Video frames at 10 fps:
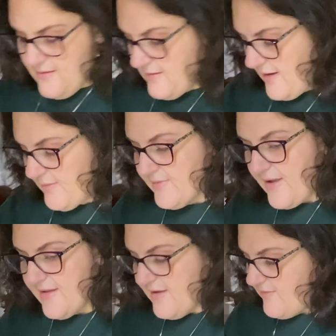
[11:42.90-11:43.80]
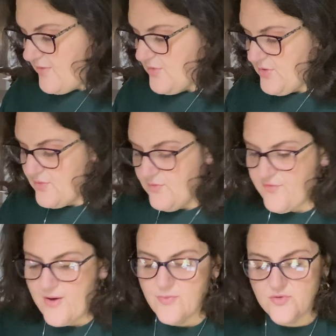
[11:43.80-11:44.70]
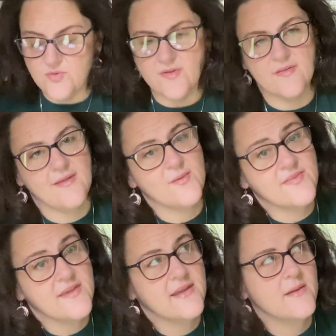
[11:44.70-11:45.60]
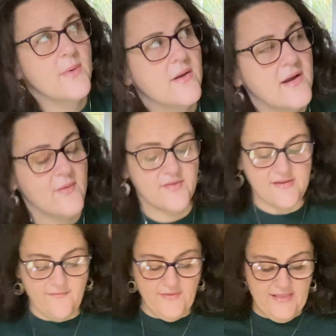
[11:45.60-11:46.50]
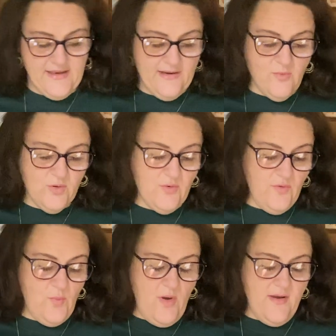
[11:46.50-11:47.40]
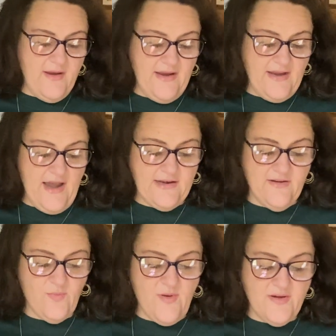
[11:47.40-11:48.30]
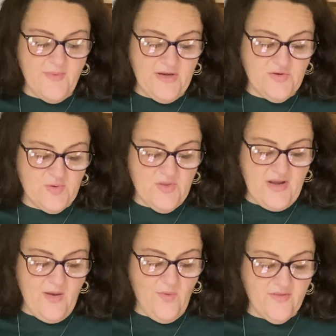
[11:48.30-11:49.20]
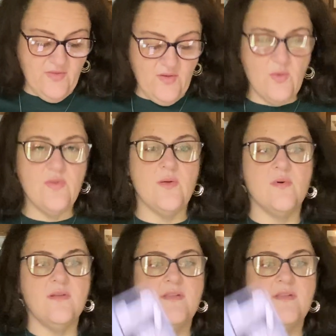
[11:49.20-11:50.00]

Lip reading: I gave you 2 fabric choices I was thinking about, and I was definitely leaning more towards one, and I kind of just wanted to make sure that I wasn't the only one.